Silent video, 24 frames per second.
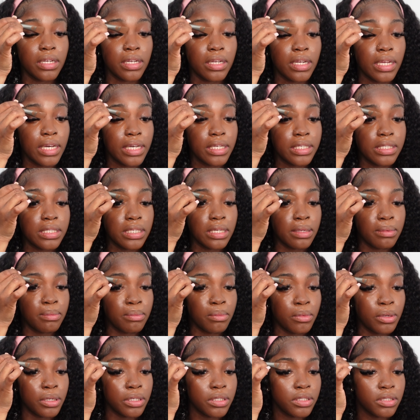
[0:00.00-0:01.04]
nice and
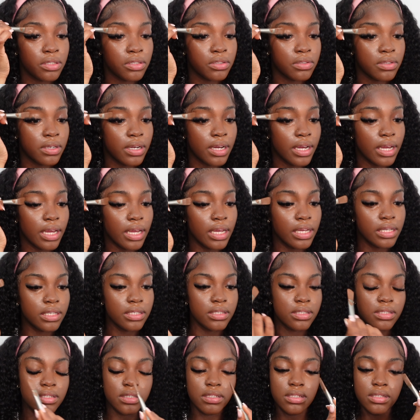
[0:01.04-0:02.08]

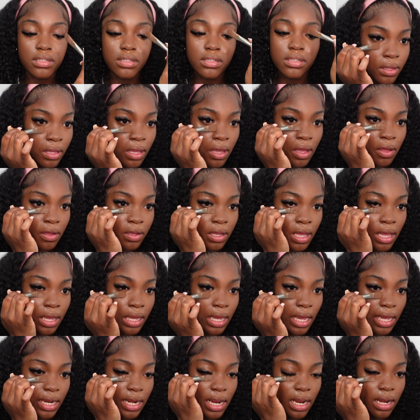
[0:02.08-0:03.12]
moisturized.
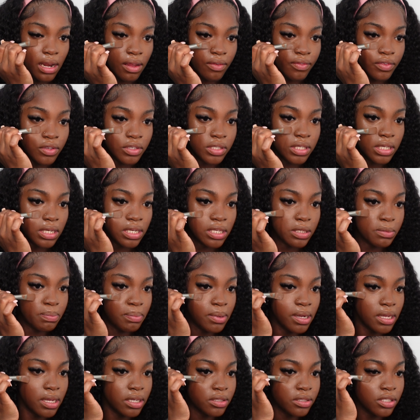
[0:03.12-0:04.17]
Again, I love using this
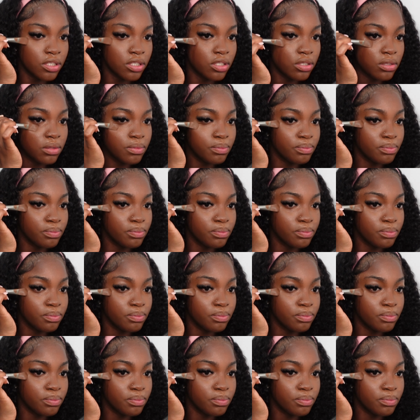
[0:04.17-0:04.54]
brush